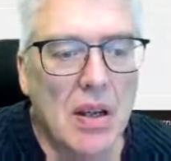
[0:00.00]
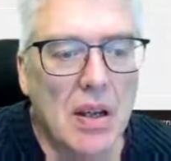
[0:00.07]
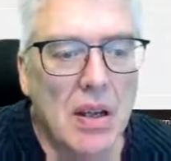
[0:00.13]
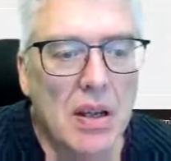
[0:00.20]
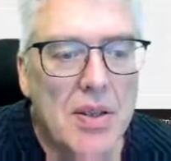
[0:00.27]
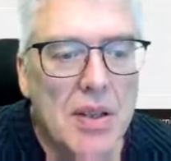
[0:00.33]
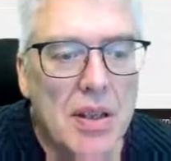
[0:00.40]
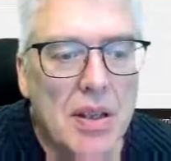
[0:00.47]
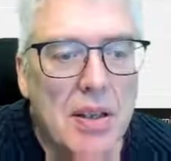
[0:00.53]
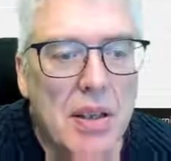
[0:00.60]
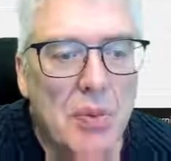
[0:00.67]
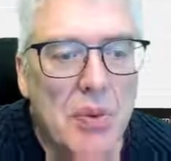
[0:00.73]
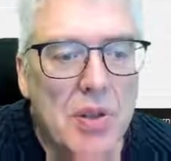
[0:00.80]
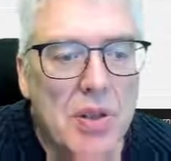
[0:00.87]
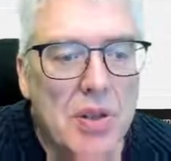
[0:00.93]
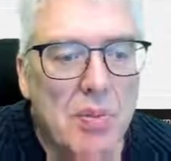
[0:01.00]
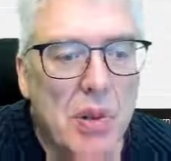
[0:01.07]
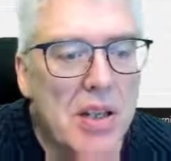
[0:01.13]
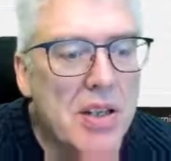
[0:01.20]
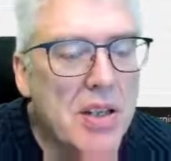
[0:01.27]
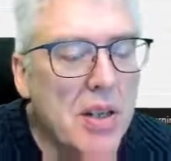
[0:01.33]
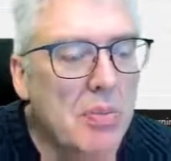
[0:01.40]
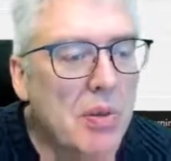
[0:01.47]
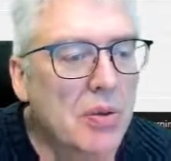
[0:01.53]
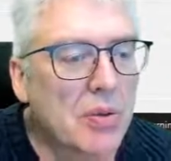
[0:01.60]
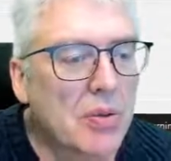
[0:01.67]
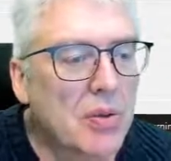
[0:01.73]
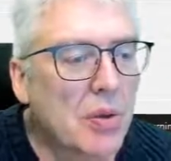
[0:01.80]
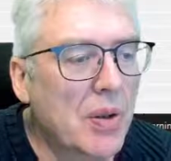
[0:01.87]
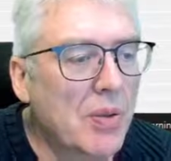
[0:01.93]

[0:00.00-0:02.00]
You see, that was the bistable control.